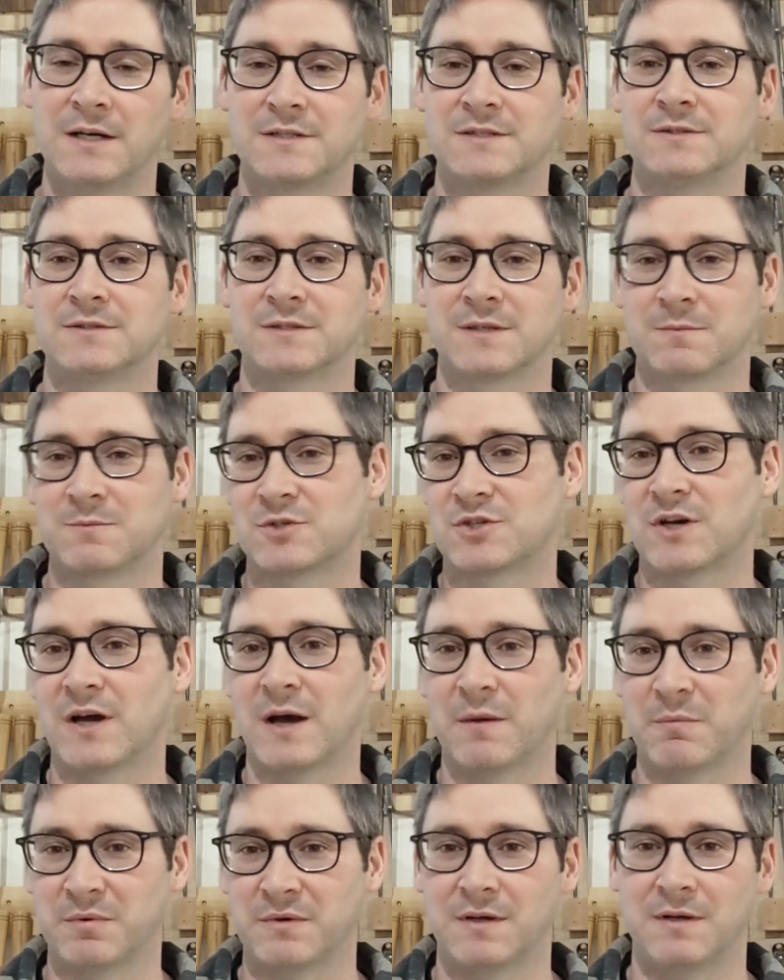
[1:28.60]
to some
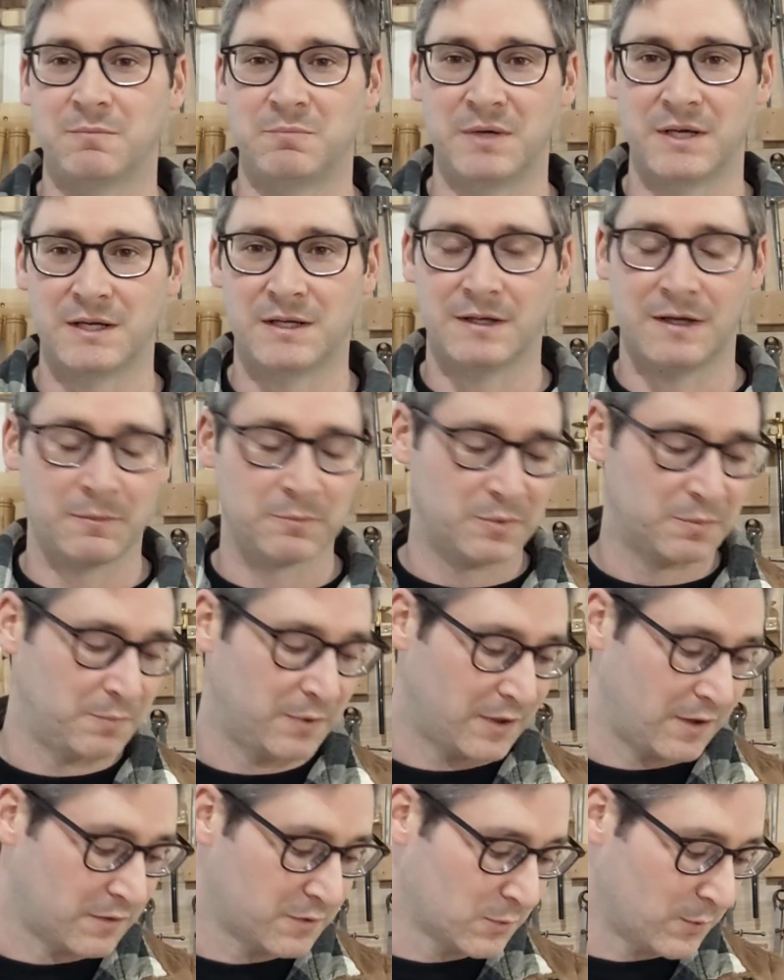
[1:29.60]
shop and pick it up.
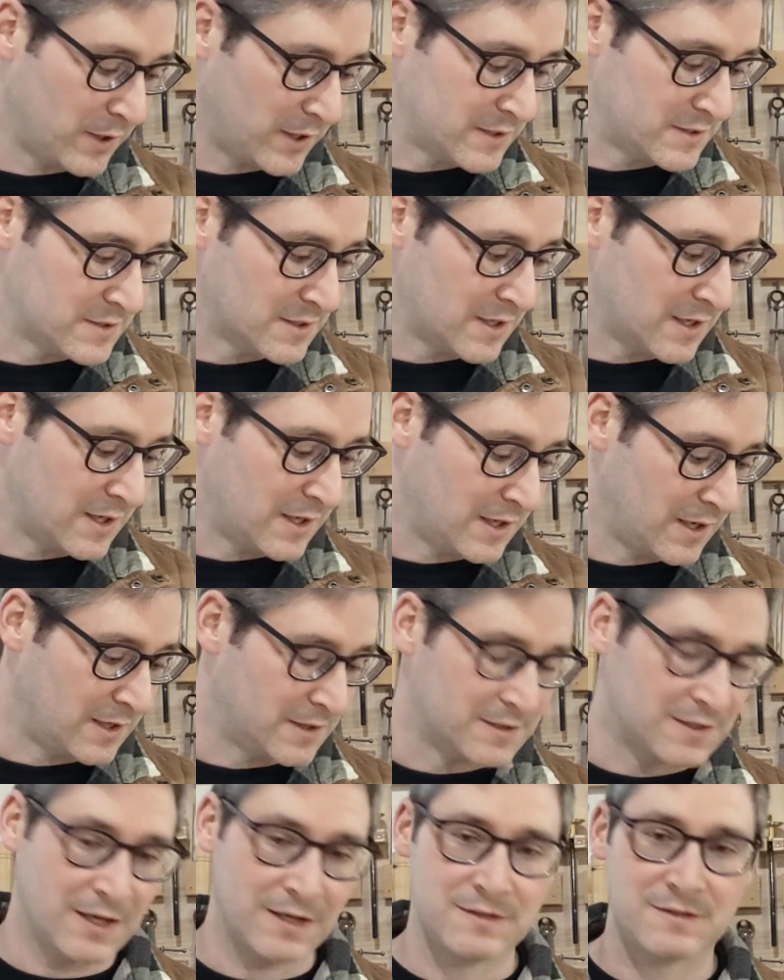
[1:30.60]
But otherwise, I
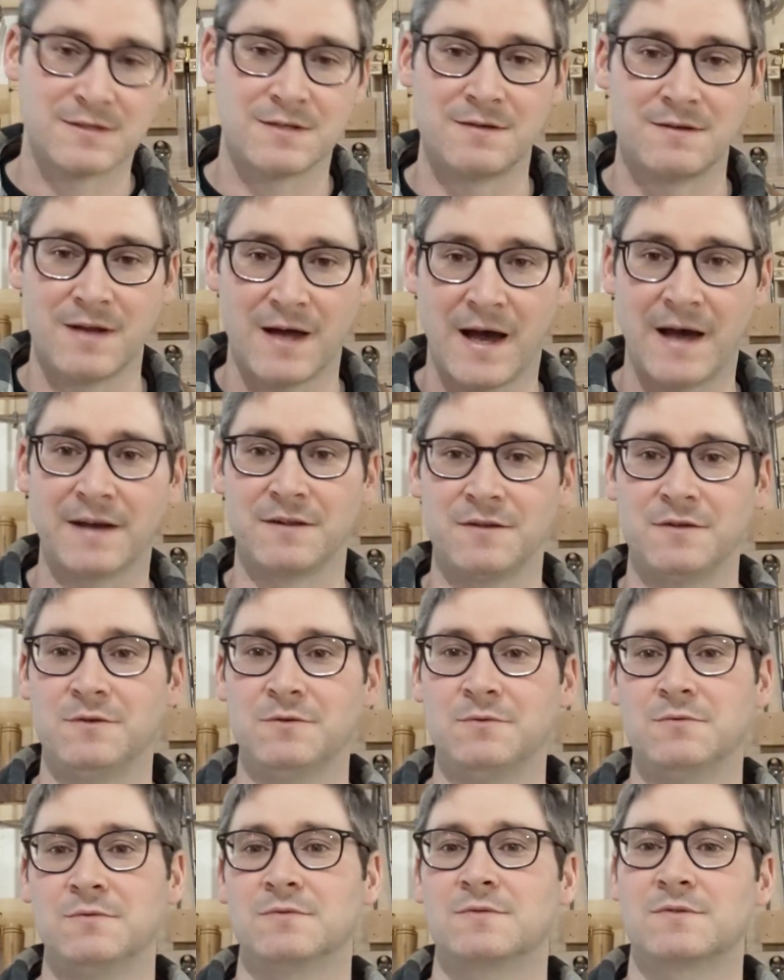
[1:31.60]
tend to not
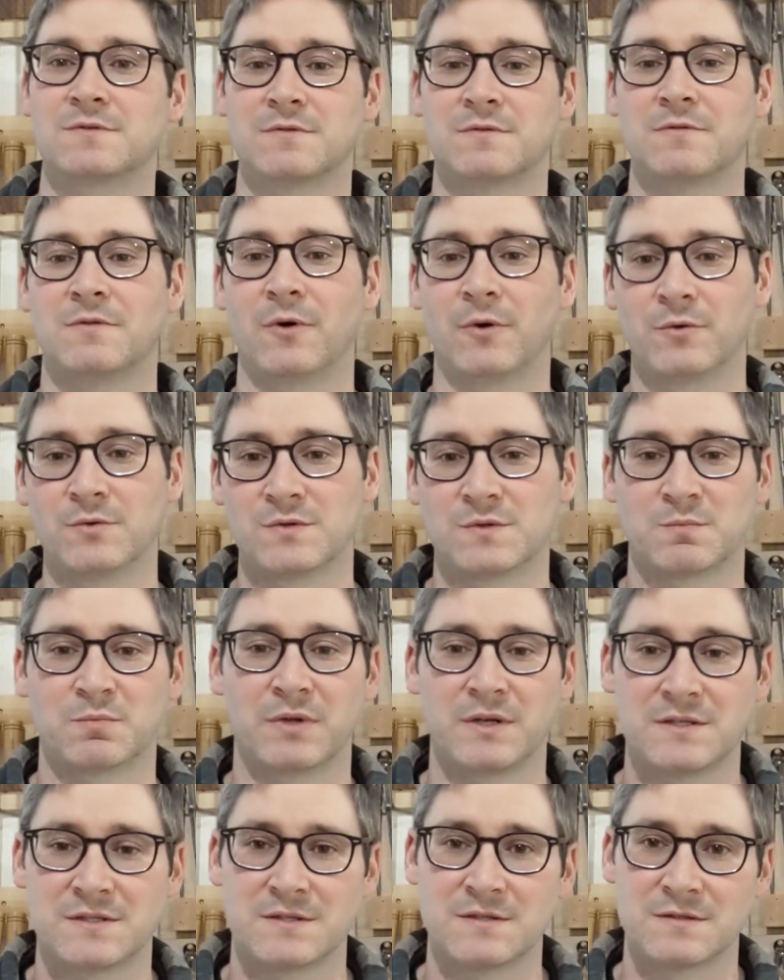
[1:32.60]
use those
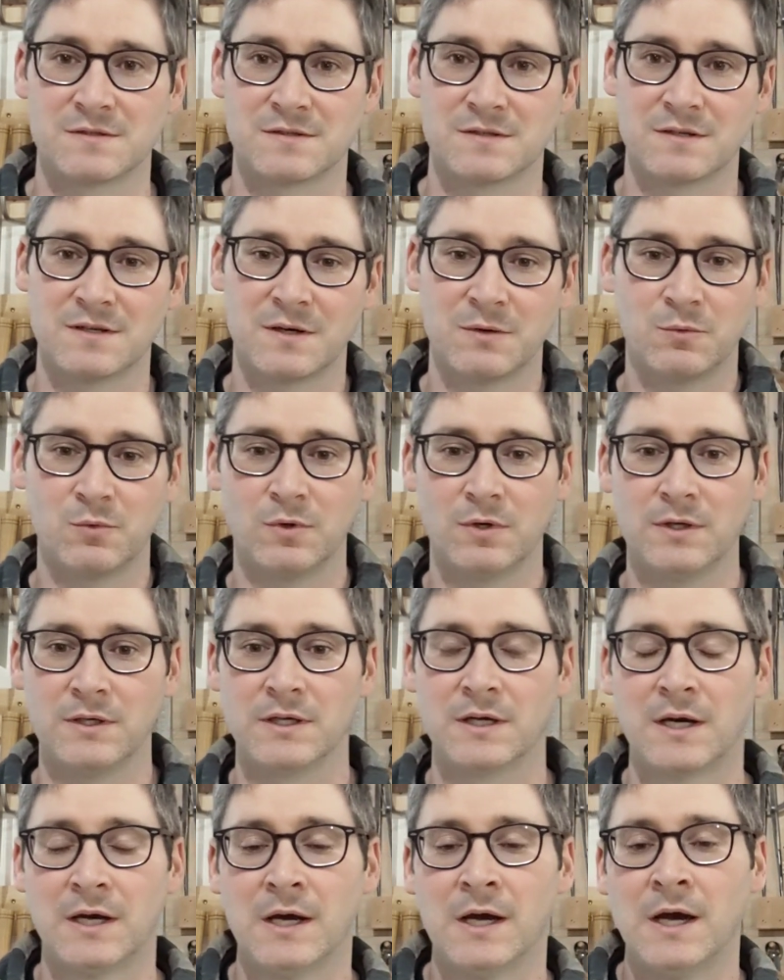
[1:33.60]
places to get wood.